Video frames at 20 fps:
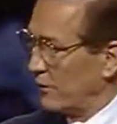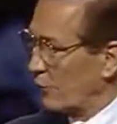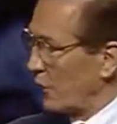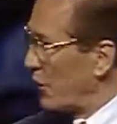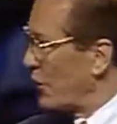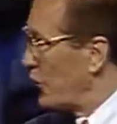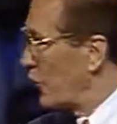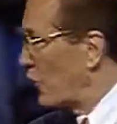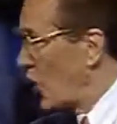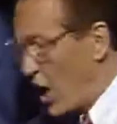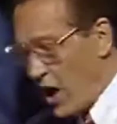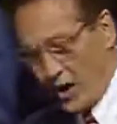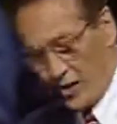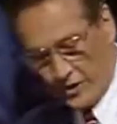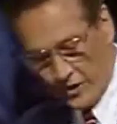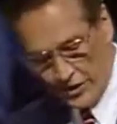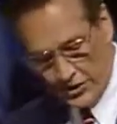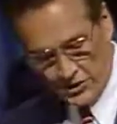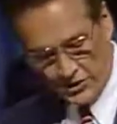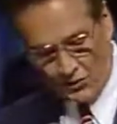
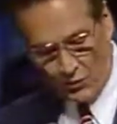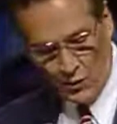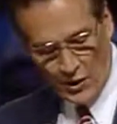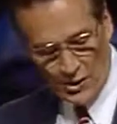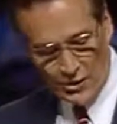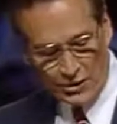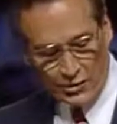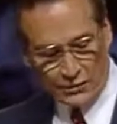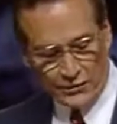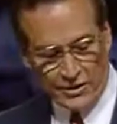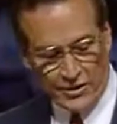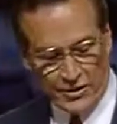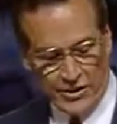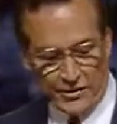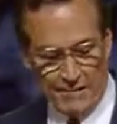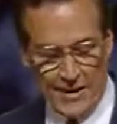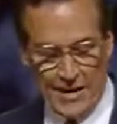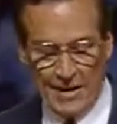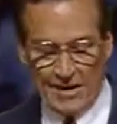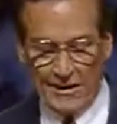Regardless of what you
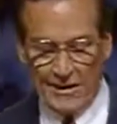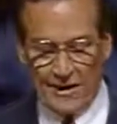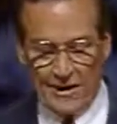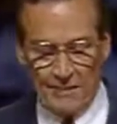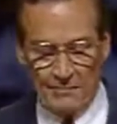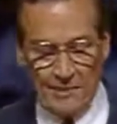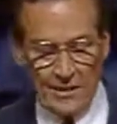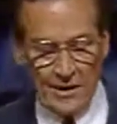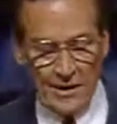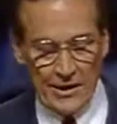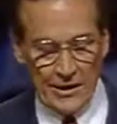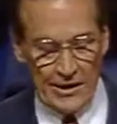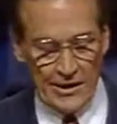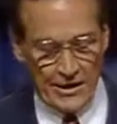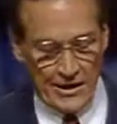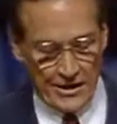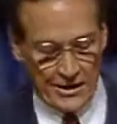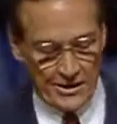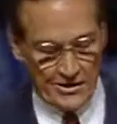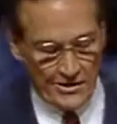think about him, he
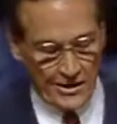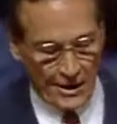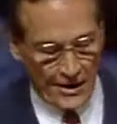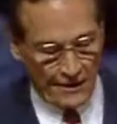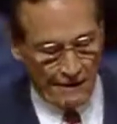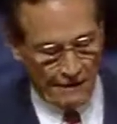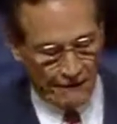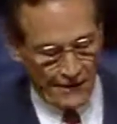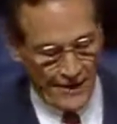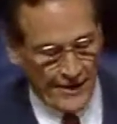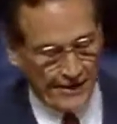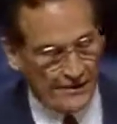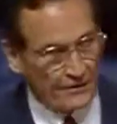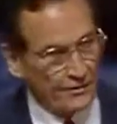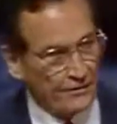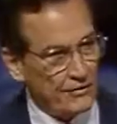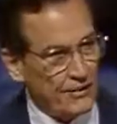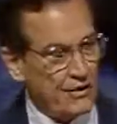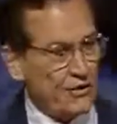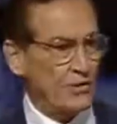is a
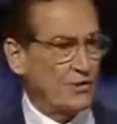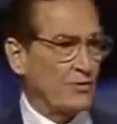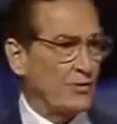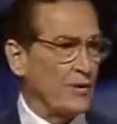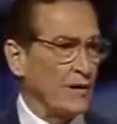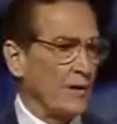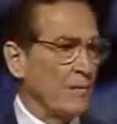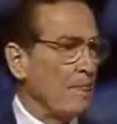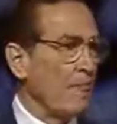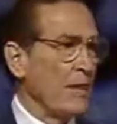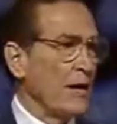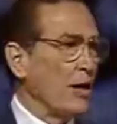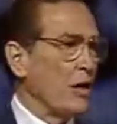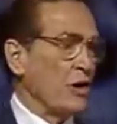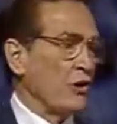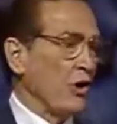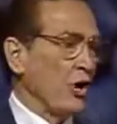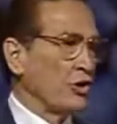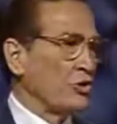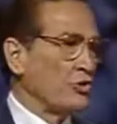fact of history.
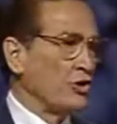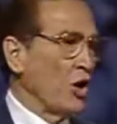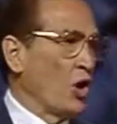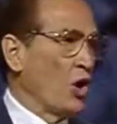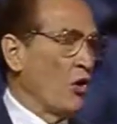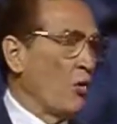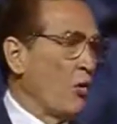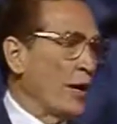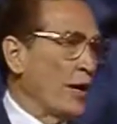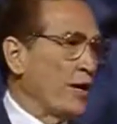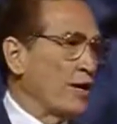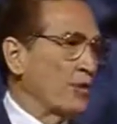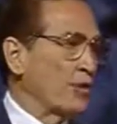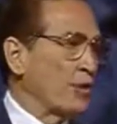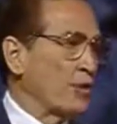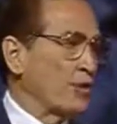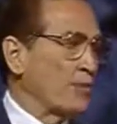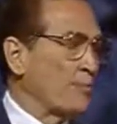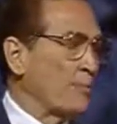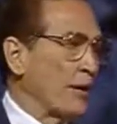There's no way
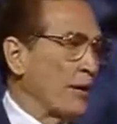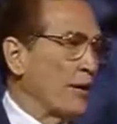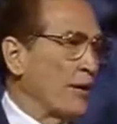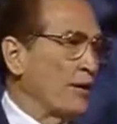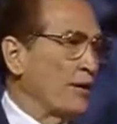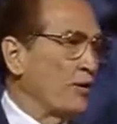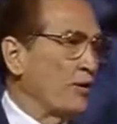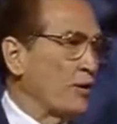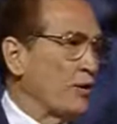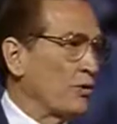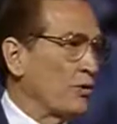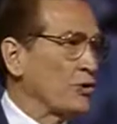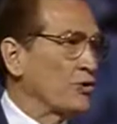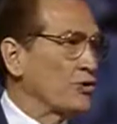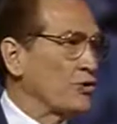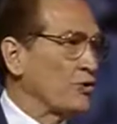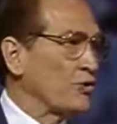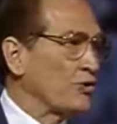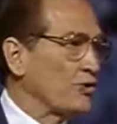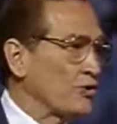to explain the
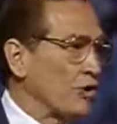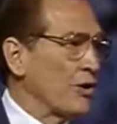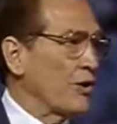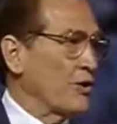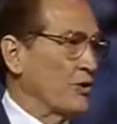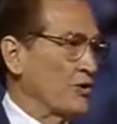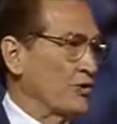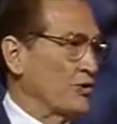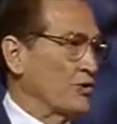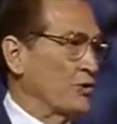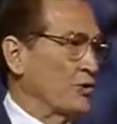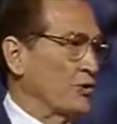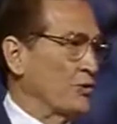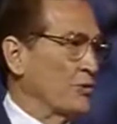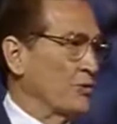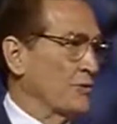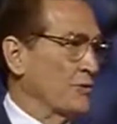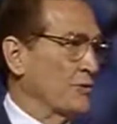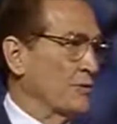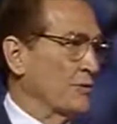Christian church,
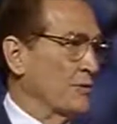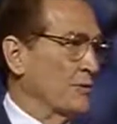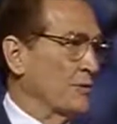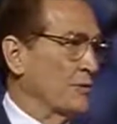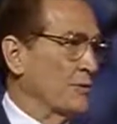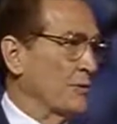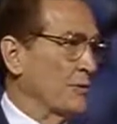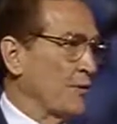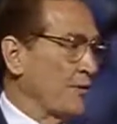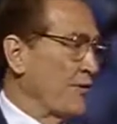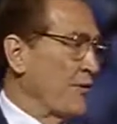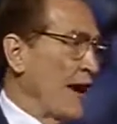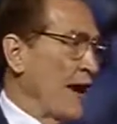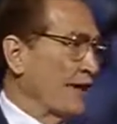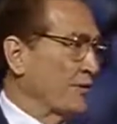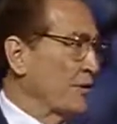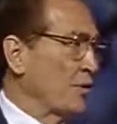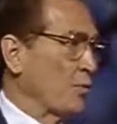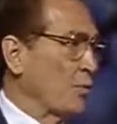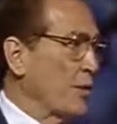the
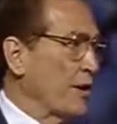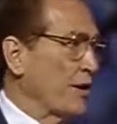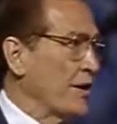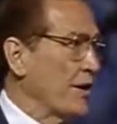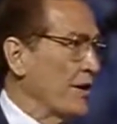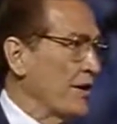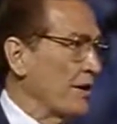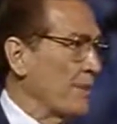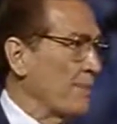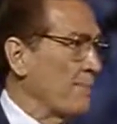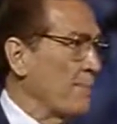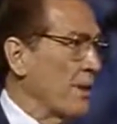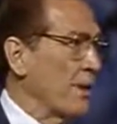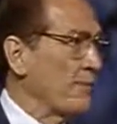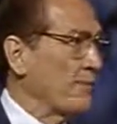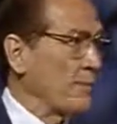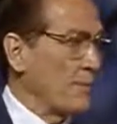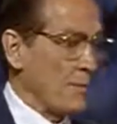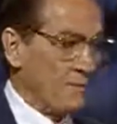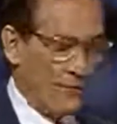fact that we're here,
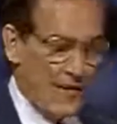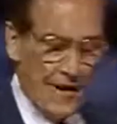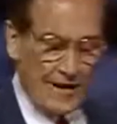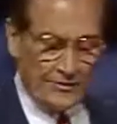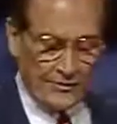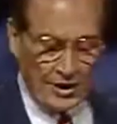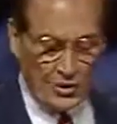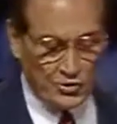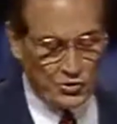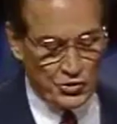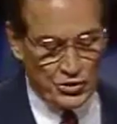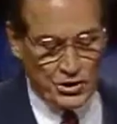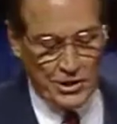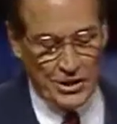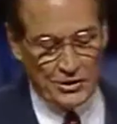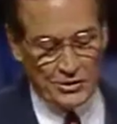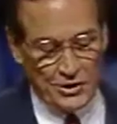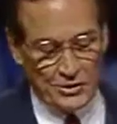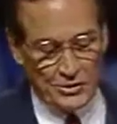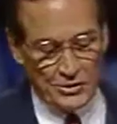apart from the fact that
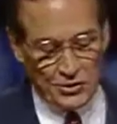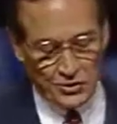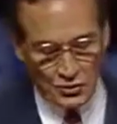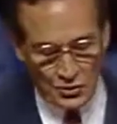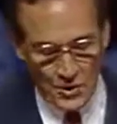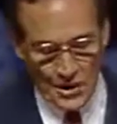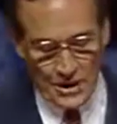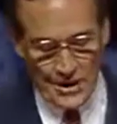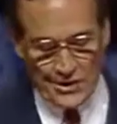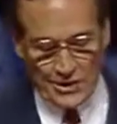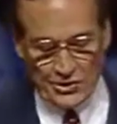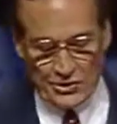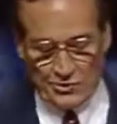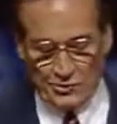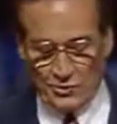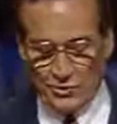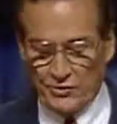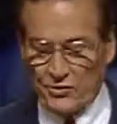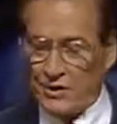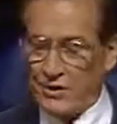Jesus
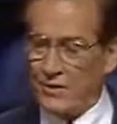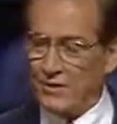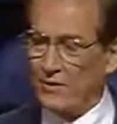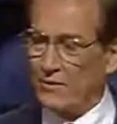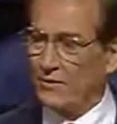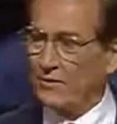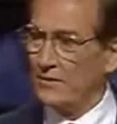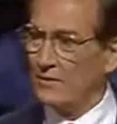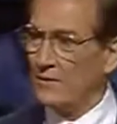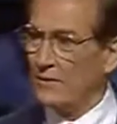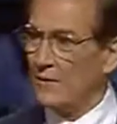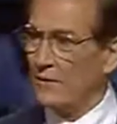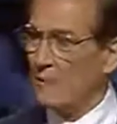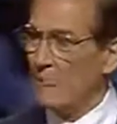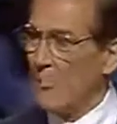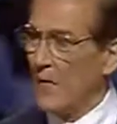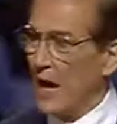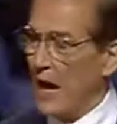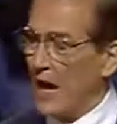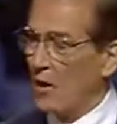Christ was here.
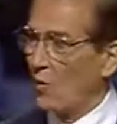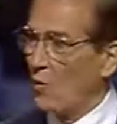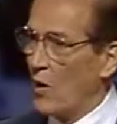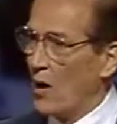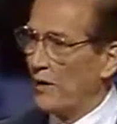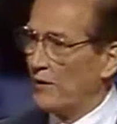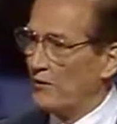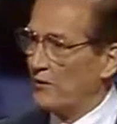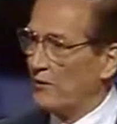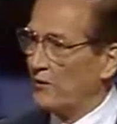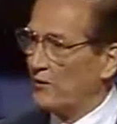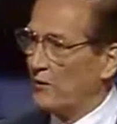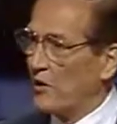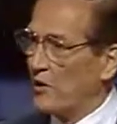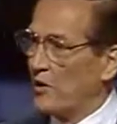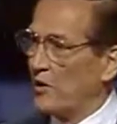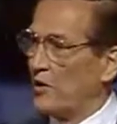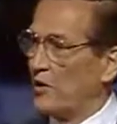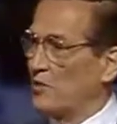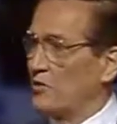And what did the
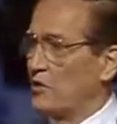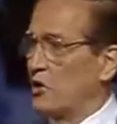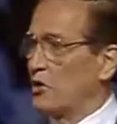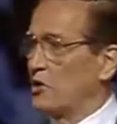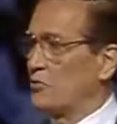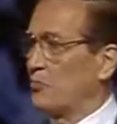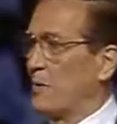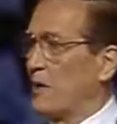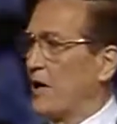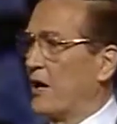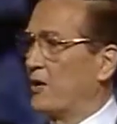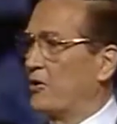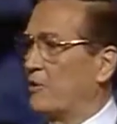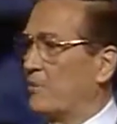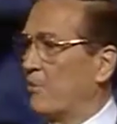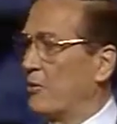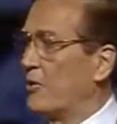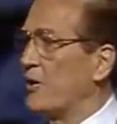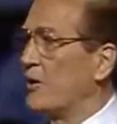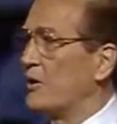early church begin
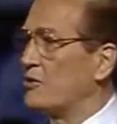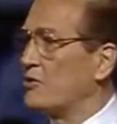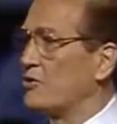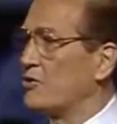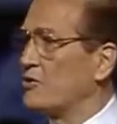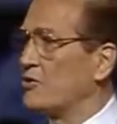to preach?